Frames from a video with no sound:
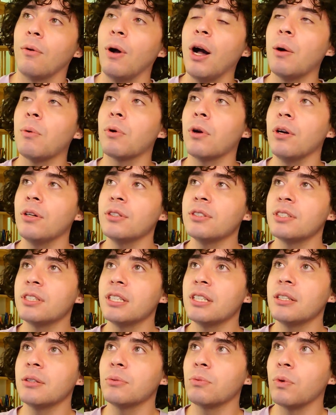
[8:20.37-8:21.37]
oh, we're all
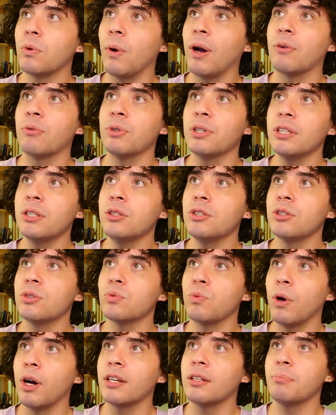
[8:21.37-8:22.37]
sitting, I really
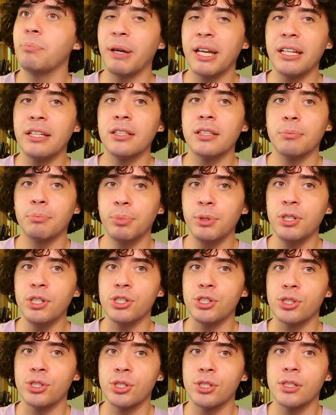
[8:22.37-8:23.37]
just want to bait in the
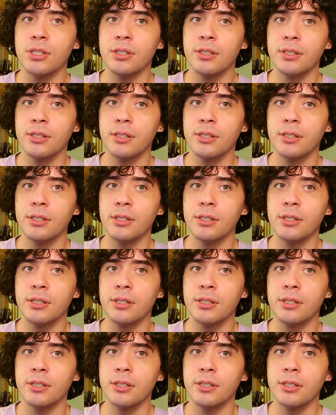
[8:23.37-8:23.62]
bush.